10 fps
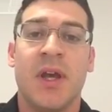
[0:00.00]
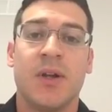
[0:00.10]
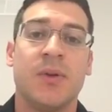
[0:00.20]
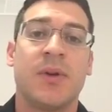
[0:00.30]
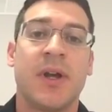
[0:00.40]

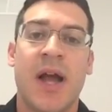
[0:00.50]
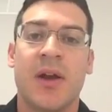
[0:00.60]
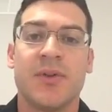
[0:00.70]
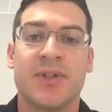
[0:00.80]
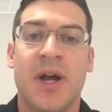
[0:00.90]

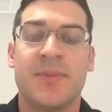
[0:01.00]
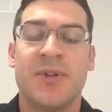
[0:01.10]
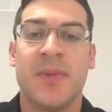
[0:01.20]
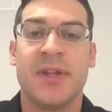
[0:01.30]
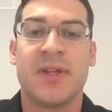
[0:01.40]
Glucagon goes up
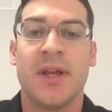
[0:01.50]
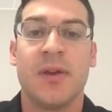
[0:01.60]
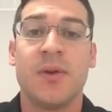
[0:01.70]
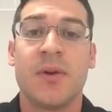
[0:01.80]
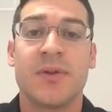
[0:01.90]
to maintain
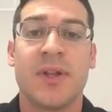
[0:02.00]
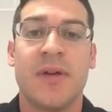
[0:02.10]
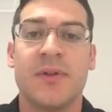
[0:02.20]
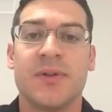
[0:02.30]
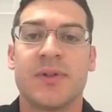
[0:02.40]
glucose
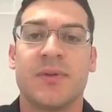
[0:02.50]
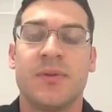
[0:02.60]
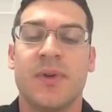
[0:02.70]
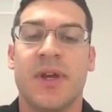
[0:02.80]
levels